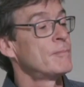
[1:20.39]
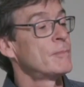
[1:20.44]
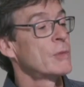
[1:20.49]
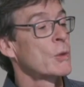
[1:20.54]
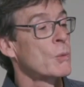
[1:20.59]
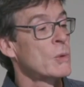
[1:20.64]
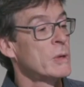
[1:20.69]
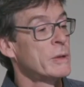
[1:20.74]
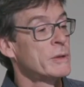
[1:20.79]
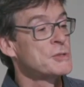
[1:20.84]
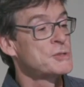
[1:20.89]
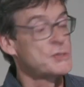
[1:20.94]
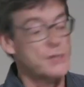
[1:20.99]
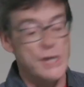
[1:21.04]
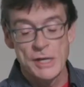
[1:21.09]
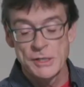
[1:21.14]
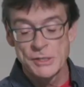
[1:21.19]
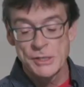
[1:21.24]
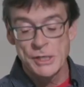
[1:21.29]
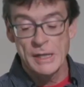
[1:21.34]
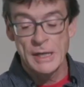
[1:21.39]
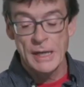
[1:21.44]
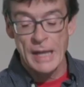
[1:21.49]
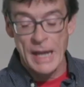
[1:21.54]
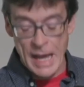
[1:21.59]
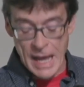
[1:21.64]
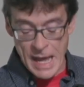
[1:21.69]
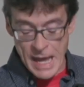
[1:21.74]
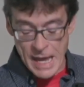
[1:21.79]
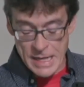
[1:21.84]
The world is changing,
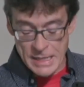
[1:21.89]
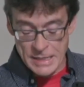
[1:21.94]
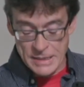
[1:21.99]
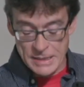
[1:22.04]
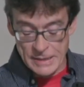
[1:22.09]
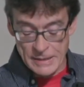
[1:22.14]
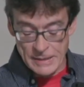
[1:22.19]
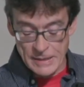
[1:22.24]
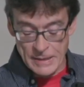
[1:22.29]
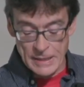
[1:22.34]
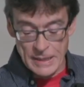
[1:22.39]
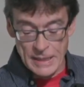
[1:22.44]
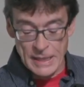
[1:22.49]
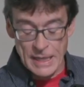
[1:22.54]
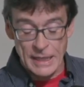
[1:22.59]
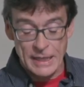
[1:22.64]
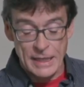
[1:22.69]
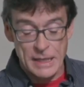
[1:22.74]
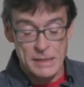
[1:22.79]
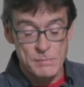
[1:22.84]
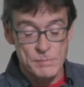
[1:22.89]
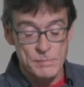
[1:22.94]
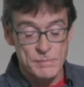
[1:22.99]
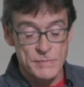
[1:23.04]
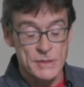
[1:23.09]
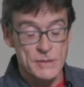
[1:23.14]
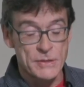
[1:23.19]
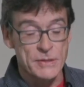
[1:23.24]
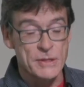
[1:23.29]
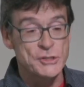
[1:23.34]
and
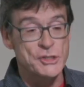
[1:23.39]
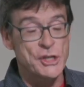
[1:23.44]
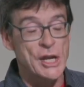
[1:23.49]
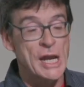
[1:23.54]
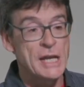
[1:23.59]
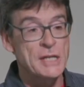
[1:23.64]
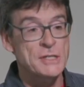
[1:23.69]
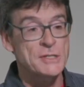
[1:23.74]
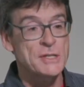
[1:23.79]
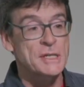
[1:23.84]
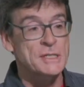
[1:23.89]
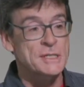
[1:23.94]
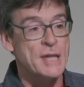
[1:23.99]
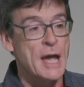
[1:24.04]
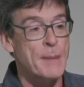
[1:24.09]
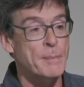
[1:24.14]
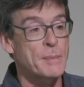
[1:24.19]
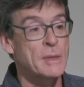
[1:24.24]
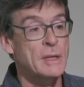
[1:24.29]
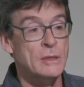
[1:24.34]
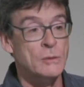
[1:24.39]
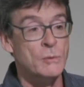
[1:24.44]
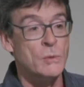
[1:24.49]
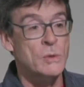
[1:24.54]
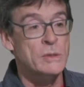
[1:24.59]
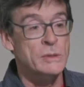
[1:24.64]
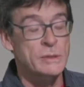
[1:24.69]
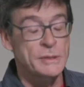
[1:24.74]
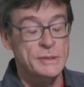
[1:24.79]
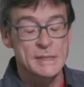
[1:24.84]
the change that is happening in the
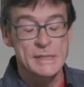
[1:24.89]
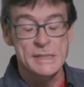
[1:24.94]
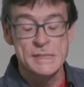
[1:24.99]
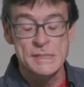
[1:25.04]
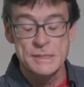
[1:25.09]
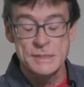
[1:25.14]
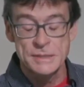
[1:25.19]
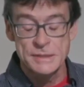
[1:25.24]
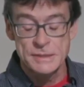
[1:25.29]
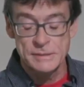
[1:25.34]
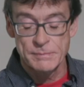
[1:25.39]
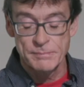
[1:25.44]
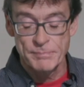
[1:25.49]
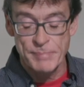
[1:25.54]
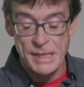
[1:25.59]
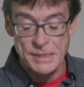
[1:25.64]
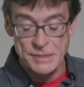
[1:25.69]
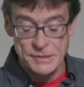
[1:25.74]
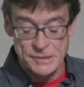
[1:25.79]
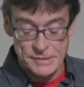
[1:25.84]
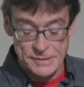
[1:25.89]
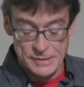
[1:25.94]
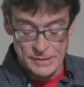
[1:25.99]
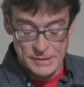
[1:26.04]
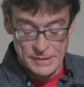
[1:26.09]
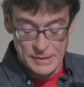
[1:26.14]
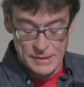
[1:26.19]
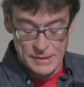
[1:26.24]
world is best